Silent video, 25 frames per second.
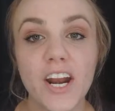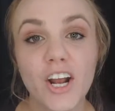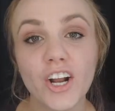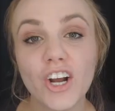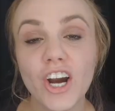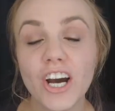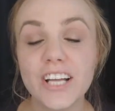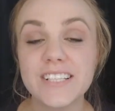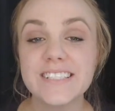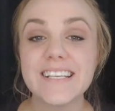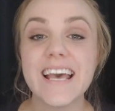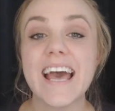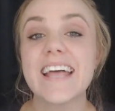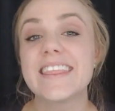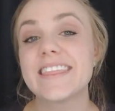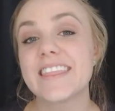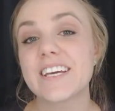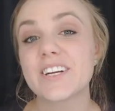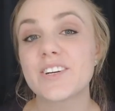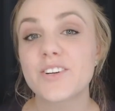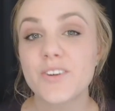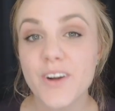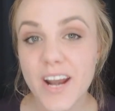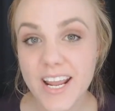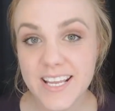that I got at the
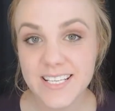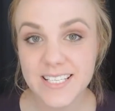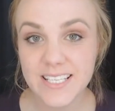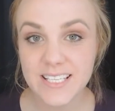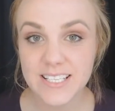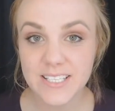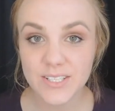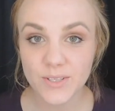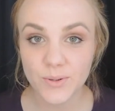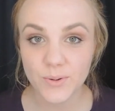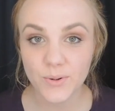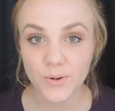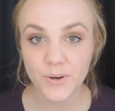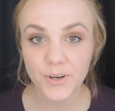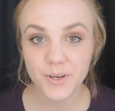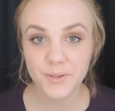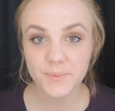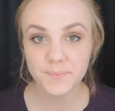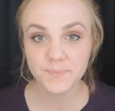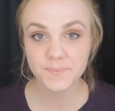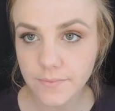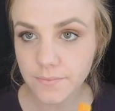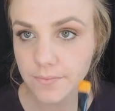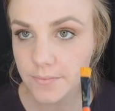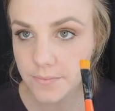crazy store.
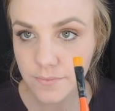